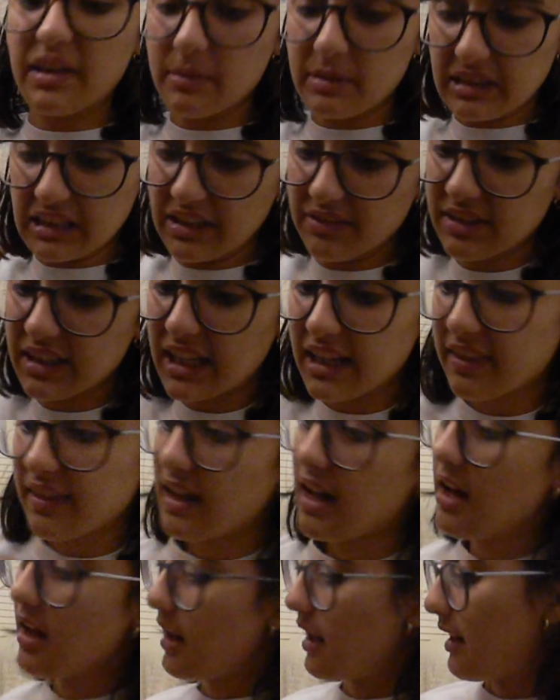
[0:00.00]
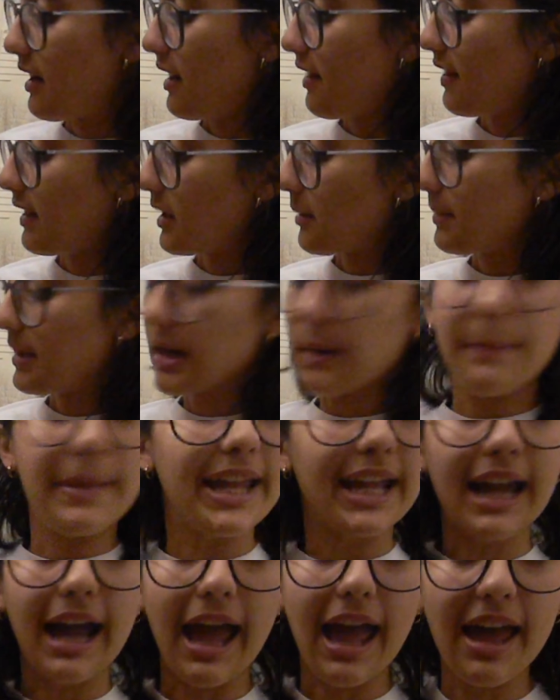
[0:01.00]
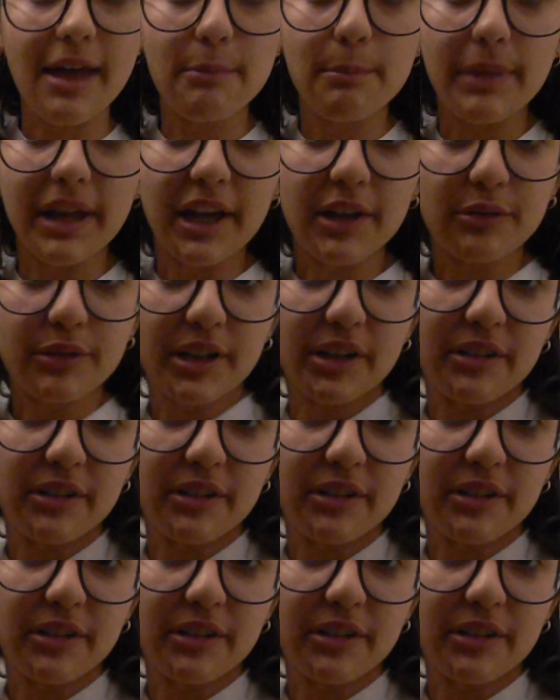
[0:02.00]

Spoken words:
I'll leave it like that, and I think I'm gonna make a headband real